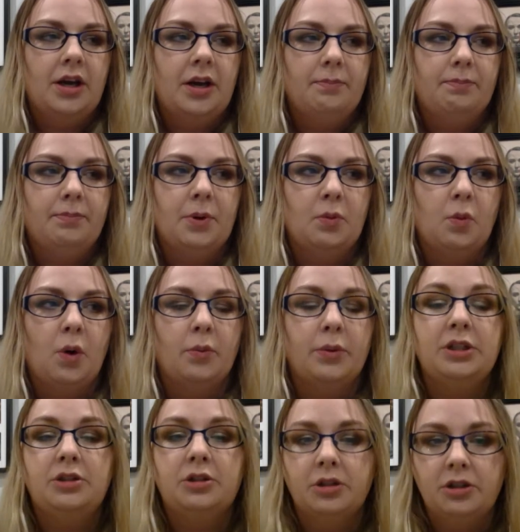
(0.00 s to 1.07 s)
But what we
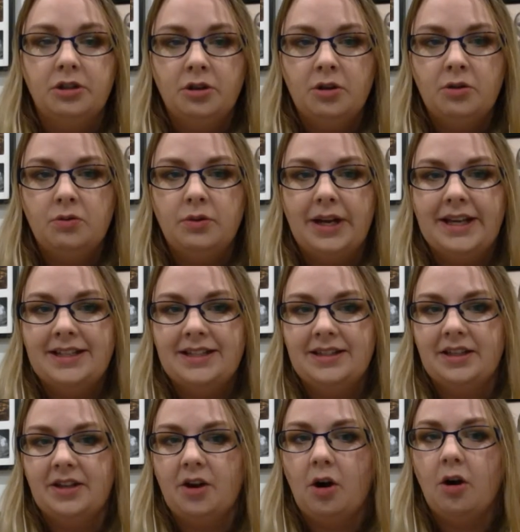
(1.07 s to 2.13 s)
do know is
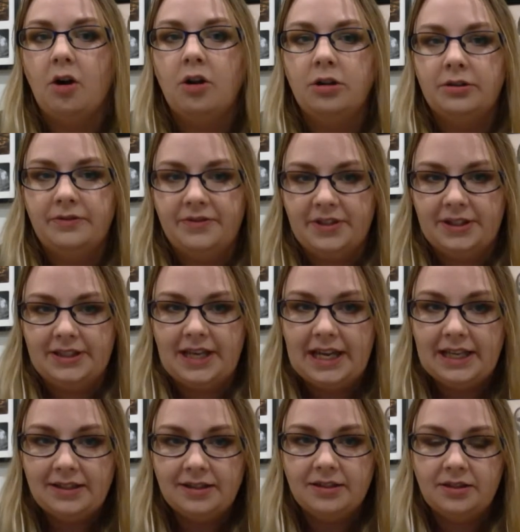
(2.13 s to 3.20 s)
that all of the
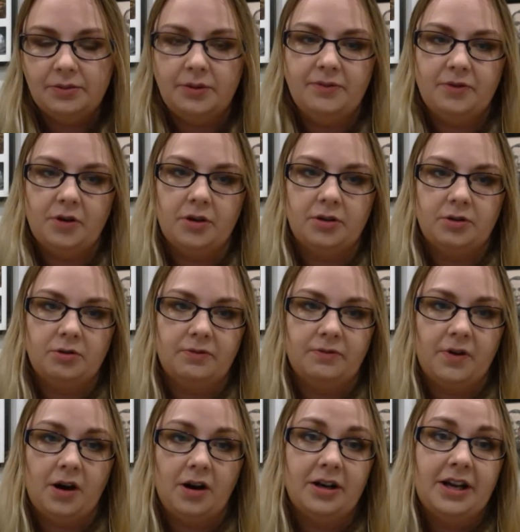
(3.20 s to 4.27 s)
data that we've got so
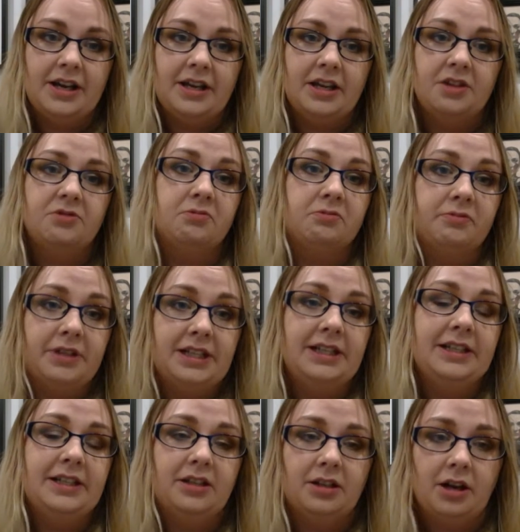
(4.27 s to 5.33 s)
far is
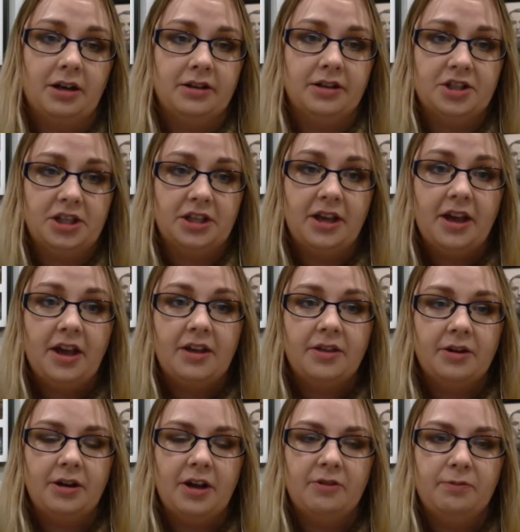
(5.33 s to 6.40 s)
really encouraging.
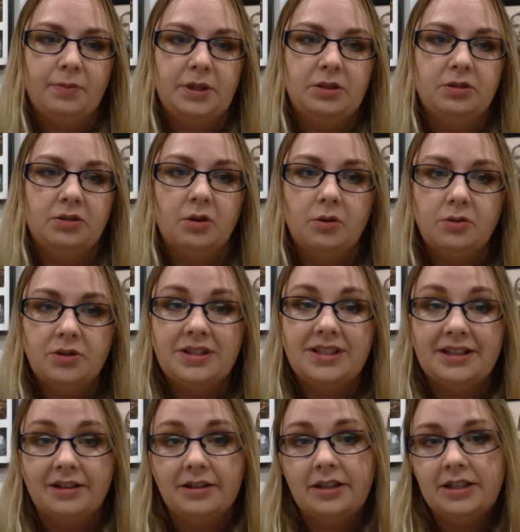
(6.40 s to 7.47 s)
There have been no
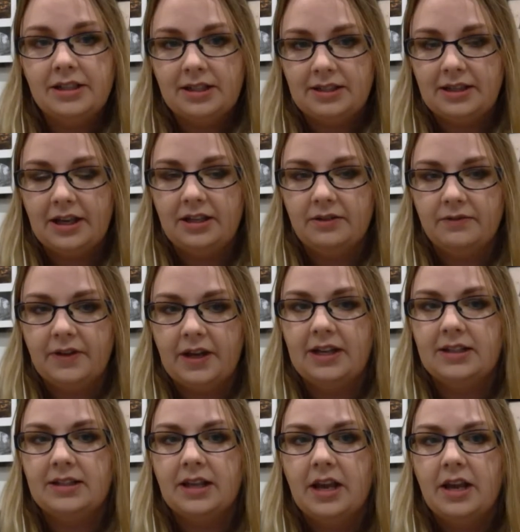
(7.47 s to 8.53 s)
serious side
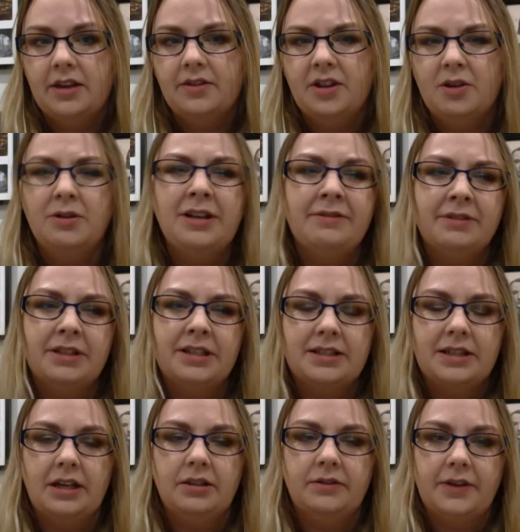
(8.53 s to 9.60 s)
effects. The only real
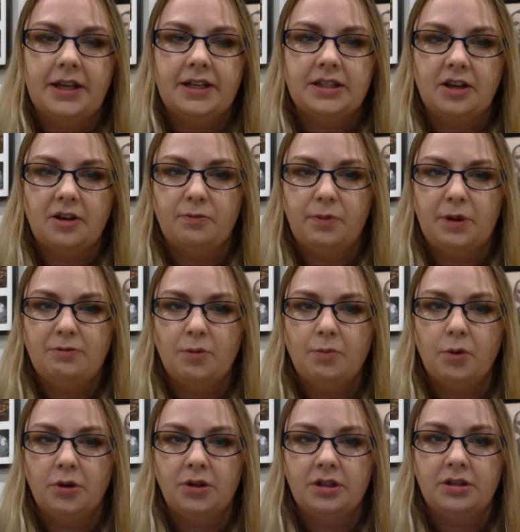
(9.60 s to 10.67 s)
side effects that have been
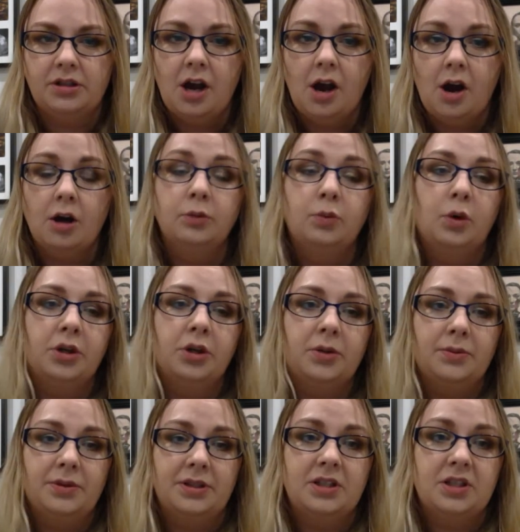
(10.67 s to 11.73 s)
reported are what you
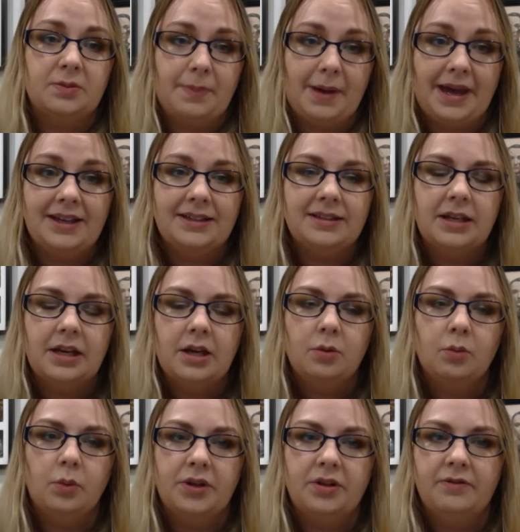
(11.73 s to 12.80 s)
would expect
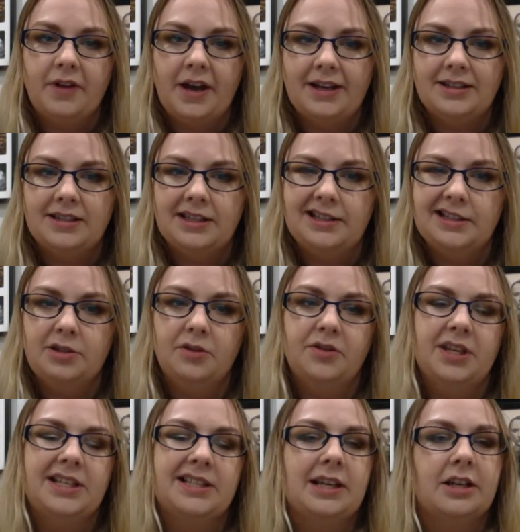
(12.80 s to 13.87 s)
with a vaccine, so
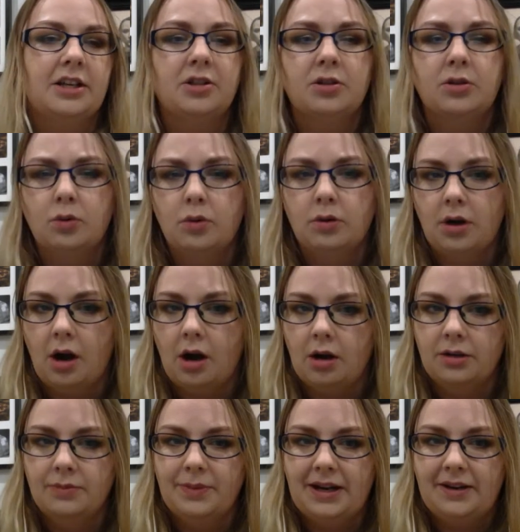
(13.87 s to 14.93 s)
things like a sore
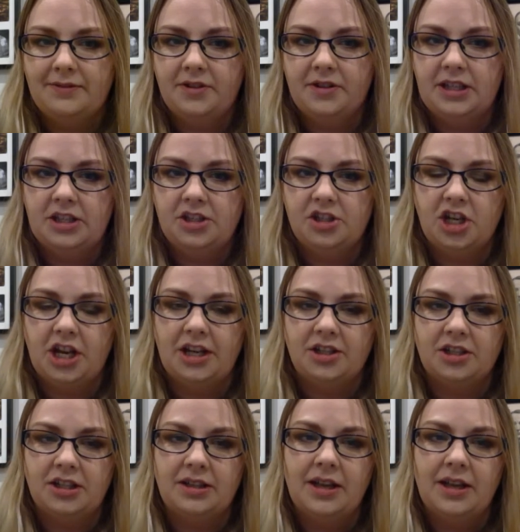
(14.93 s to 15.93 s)
arm after the injection,